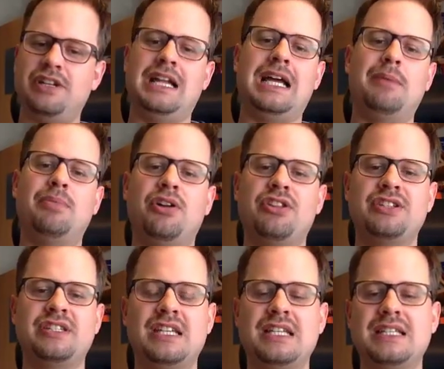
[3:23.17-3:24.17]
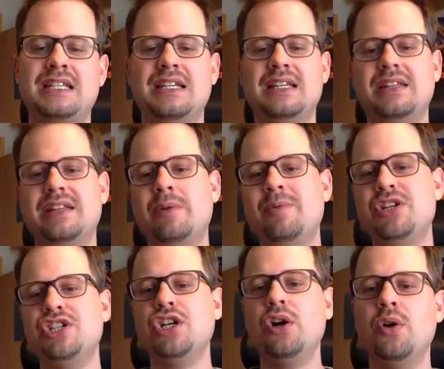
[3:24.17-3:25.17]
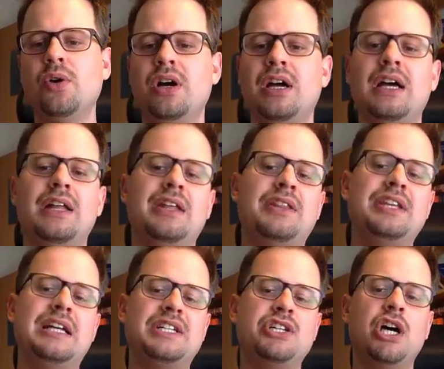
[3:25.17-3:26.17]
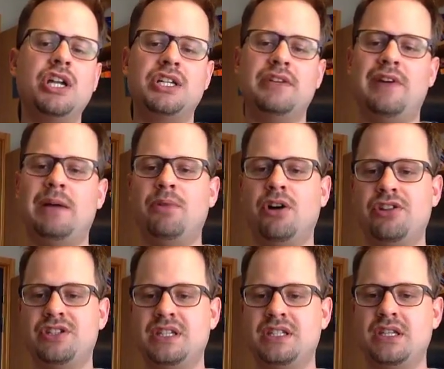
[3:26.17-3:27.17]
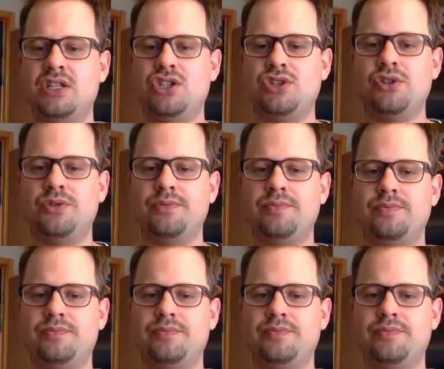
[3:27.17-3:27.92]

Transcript: the null hypothesis, then we show that the alternative hypothesis is true.